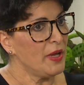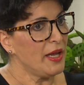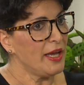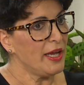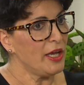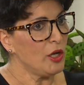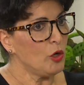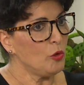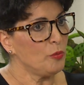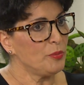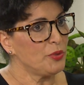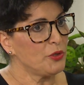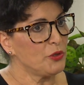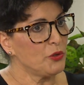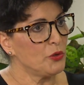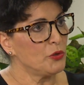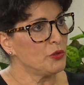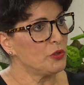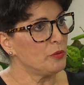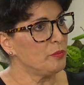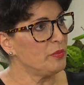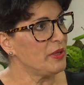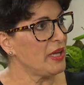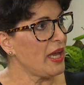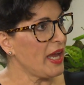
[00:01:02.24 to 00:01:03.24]
help you
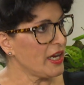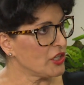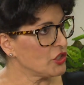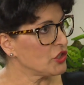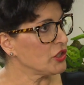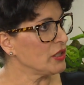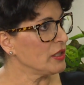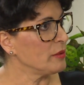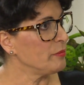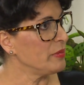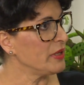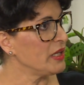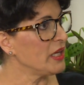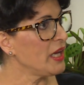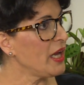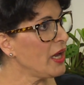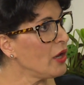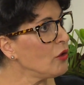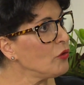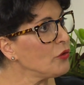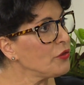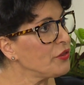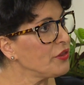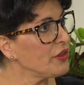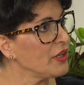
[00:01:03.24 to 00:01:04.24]
to actually be
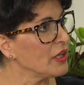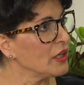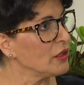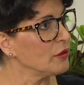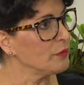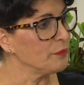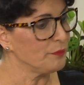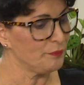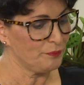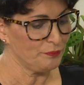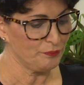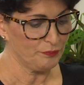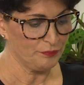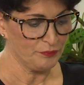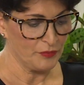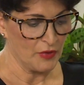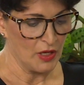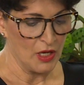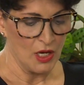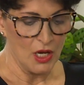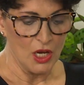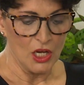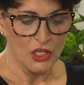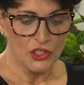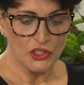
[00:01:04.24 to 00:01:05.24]
healthy.
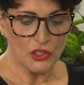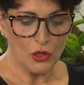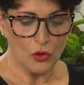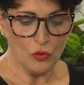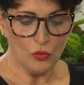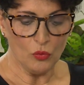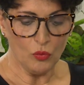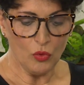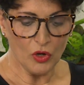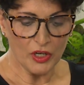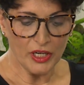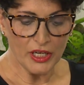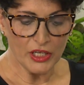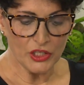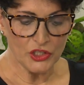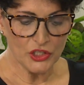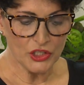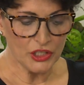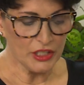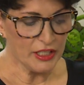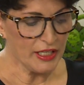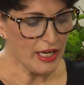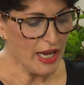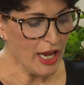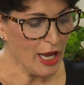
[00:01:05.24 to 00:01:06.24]
So what
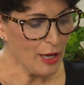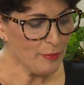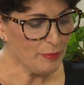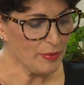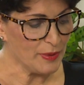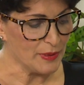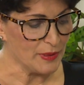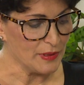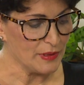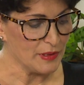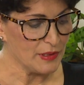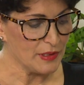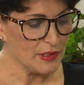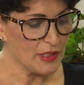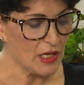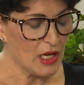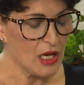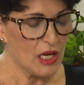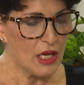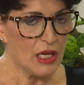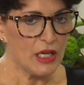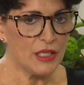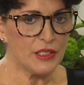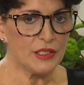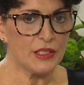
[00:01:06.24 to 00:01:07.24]
actually happens
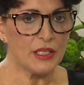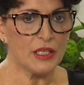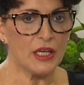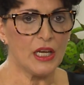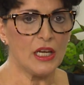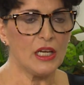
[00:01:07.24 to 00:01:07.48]
is that